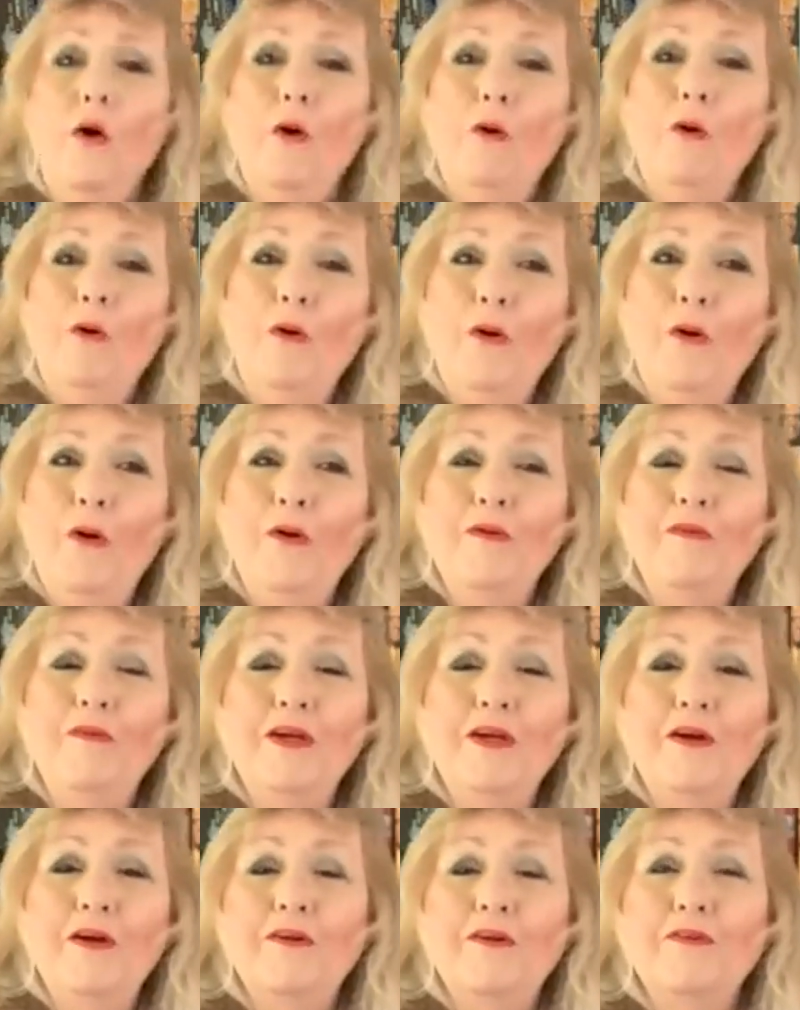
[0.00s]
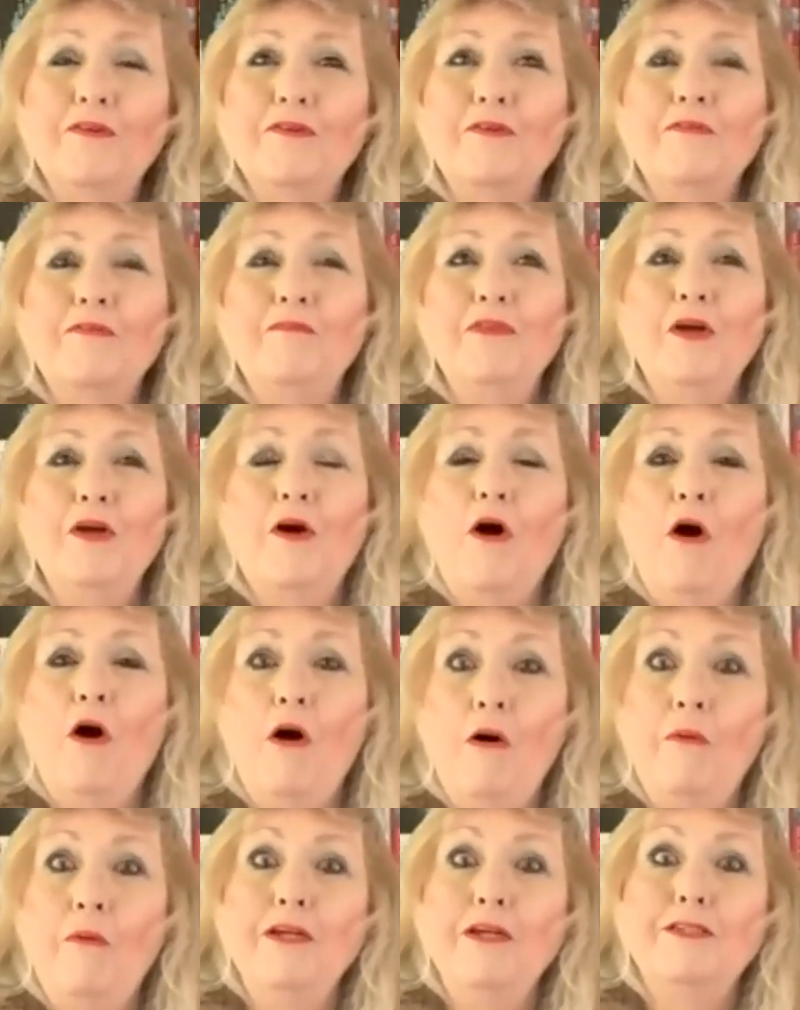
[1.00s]
or they're
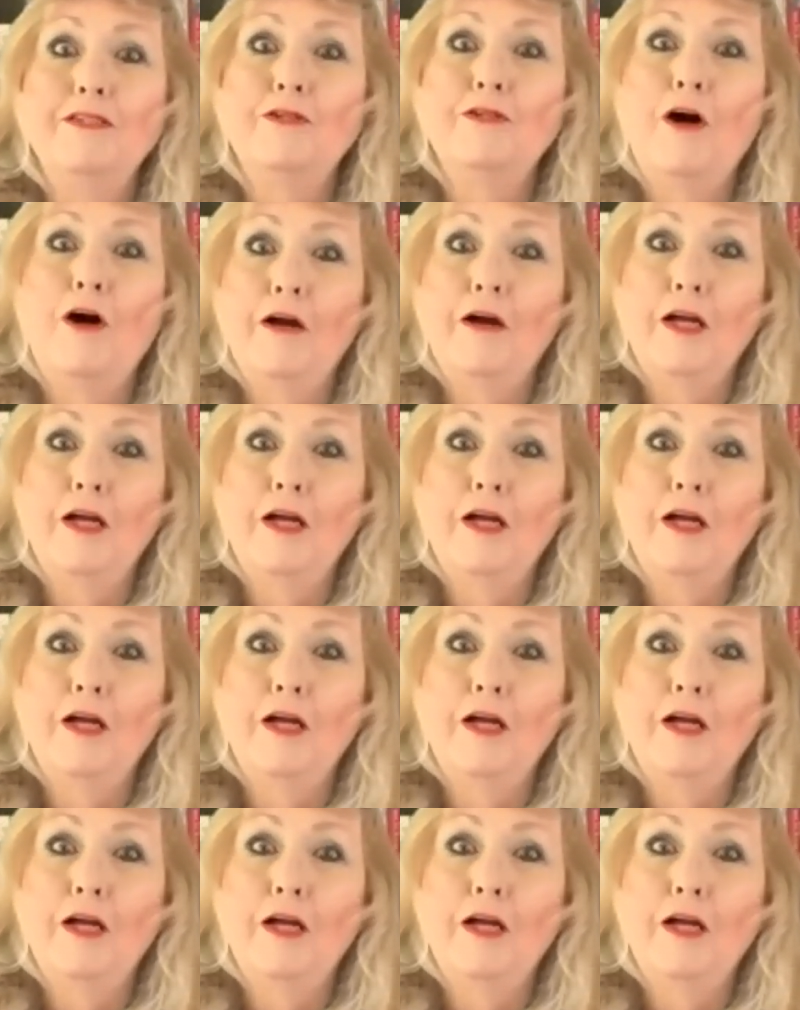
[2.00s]
always talking